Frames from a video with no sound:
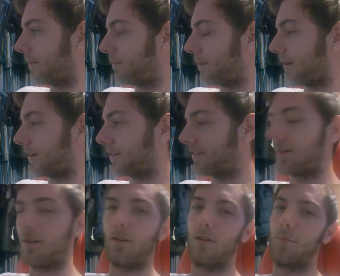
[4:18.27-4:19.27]
but
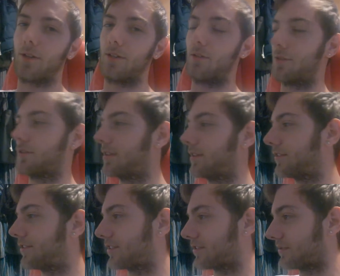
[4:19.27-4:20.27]
oh my god, it's
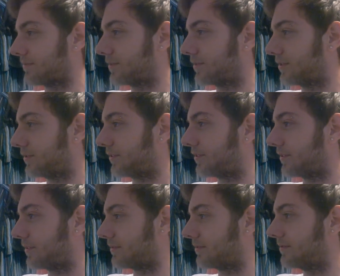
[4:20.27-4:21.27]
such a good
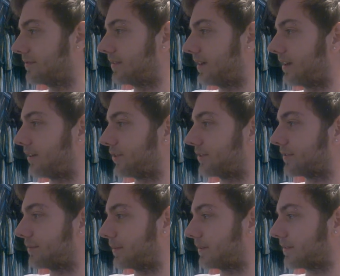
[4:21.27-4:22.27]
song. I love it
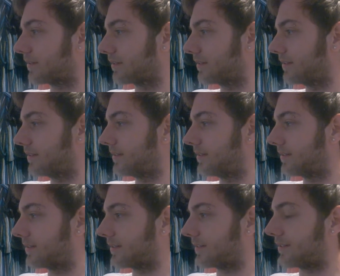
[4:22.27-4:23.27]
to bits
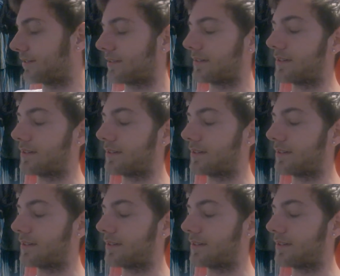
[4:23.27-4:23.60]
because